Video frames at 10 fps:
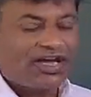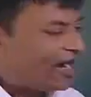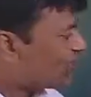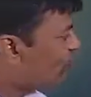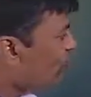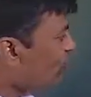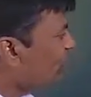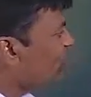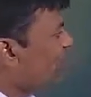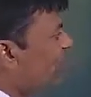and
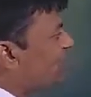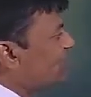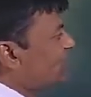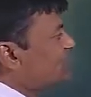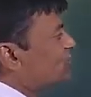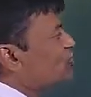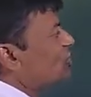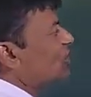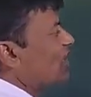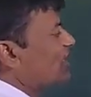from that such
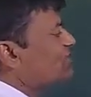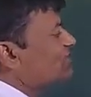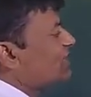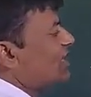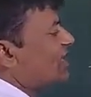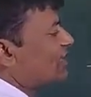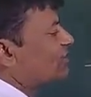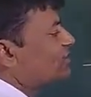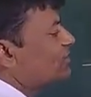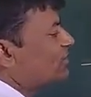lines
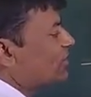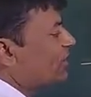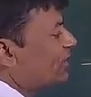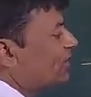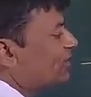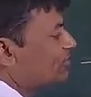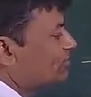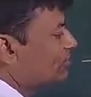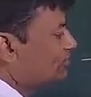are emitted,